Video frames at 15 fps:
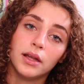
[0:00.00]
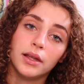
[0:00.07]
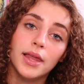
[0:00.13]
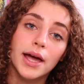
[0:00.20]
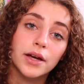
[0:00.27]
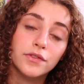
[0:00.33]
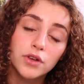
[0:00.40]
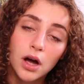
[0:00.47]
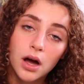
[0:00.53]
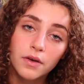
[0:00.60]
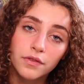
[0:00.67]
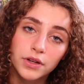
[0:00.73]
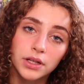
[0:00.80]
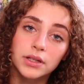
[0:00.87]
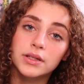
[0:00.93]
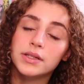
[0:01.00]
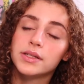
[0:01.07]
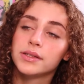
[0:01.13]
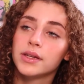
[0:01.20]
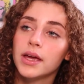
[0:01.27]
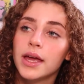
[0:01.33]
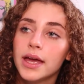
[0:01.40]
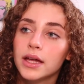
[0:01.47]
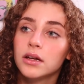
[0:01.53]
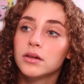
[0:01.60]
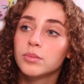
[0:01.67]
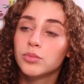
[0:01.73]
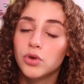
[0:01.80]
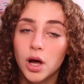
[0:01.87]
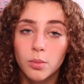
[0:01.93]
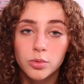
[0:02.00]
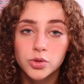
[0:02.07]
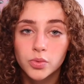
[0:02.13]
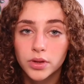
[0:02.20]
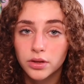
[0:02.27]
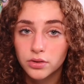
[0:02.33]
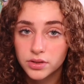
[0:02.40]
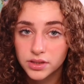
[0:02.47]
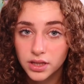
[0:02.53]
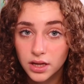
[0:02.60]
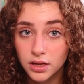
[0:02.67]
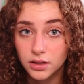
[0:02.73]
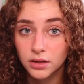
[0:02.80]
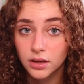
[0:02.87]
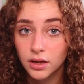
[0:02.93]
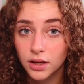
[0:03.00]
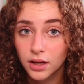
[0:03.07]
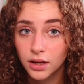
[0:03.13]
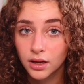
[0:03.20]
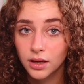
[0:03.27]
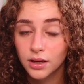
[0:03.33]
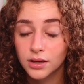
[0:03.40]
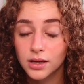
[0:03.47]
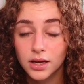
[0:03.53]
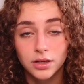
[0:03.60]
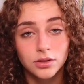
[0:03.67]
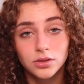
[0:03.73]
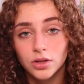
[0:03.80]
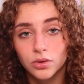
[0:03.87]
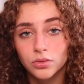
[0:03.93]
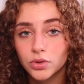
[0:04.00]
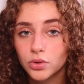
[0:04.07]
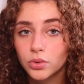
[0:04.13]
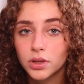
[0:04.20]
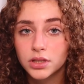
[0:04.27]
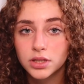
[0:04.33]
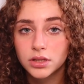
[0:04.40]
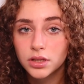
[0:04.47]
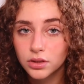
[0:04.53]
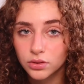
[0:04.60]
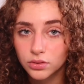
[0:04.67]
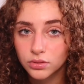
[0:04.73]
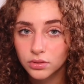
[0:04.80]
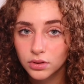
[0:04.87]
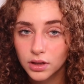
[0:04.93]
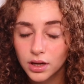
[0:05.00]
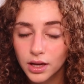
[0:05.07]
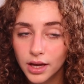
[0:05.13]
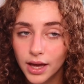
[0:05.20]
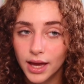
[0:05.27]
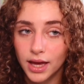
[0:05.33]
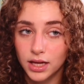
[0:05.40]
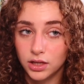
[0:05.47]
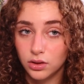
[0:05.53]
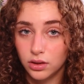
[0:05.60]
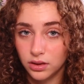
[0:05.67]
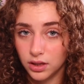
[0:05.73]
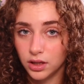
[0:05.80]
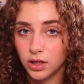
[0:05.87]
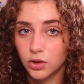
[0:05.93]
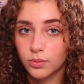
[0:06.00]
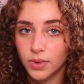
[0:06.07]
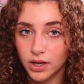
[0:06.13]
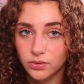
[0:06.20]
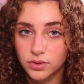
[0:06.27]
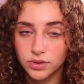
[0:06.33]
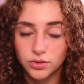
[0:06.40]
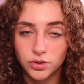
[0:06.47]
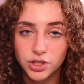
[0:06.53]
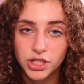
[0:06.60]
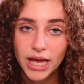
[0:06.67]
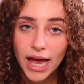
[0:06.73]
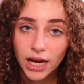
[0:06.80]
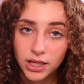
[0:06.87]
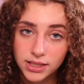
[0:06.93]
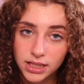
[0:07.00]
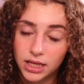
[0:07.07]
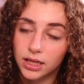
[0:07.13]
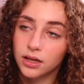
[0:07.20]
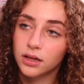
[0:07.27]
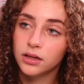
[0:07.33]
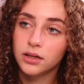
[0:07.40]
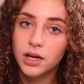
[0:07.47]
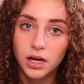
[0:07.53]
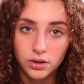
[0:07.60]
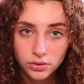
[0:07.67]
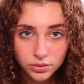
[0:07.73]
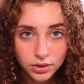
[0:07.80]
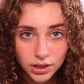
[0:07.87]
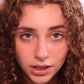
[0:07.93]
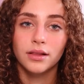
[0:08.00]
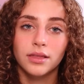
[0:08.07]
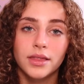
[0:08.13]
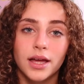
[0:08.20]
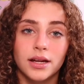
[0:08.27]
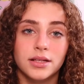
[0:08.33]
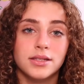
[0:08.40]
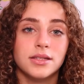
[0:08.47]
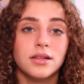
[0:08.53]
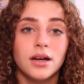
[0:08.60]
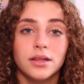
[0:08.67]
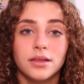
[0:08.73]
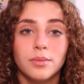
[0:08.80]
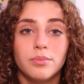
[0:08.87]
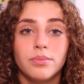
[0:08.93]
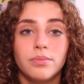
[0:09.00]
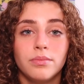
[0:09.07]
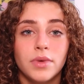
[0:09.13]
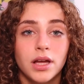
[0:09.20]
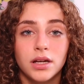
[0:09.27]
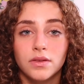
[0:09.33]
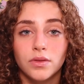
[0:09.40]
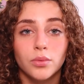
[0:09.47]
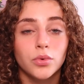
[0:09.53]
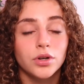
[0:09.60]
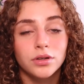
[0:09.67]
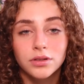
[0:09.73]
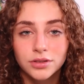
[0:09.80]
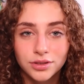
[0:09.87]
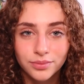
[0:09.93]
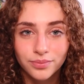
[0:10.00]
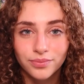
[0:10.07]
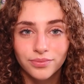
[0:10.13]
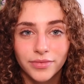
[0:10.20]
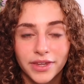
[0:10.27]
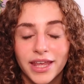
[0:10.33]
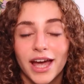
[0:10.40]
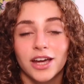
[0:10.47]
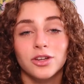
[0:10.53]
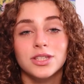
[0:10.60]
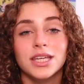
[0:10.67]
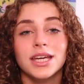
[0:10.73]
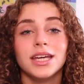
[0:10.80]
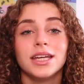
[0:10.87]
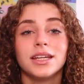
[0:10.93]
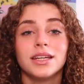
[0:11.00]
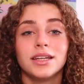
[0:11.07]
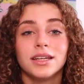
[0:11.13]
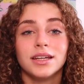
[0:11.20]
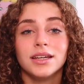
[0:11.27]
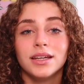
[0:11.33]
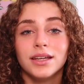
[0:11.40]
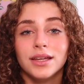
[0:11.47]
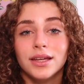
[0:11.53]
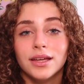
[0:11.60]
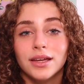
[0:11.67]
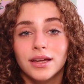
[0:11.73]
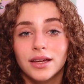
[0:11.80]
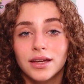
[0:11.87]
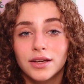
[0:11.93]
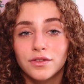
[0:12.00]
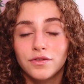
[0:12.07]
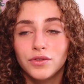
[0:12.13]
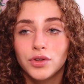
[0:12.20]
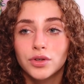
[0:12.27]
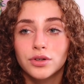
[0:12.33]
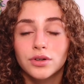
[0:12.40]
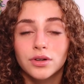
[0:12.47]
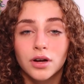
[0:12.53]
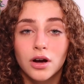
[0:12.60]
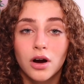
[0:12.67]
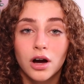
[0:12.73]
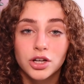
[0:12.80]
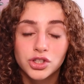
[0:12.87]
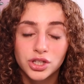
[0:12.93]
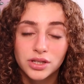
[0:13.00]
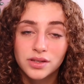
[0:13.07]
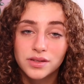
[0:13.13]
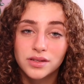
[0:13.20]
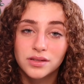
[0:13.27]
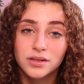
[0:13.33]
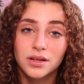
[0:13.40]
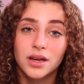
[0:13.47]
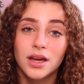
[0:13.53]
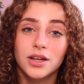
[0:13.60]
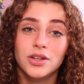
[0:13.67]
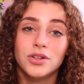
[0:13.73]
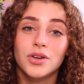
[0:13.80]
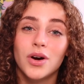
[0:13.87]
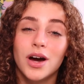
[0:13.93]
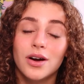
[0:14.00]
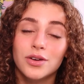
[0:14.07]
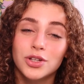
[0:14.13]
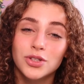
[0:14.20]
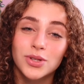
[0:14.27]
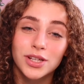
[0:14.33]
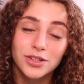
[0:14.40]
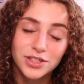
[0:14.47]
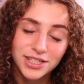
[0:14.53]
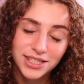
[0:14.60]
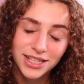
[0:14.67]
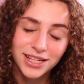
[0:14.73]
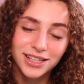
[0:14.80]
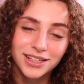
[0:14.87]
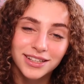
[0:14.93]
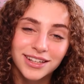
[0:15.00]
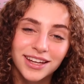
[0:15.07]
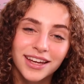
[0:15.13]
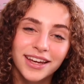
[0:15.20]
lack of confidence and problems with your skin and you don't know what to do and you think you might resort to Accutane, know that it's not the end of the world. Accutane, if you're cautious and you know how to treat your skin,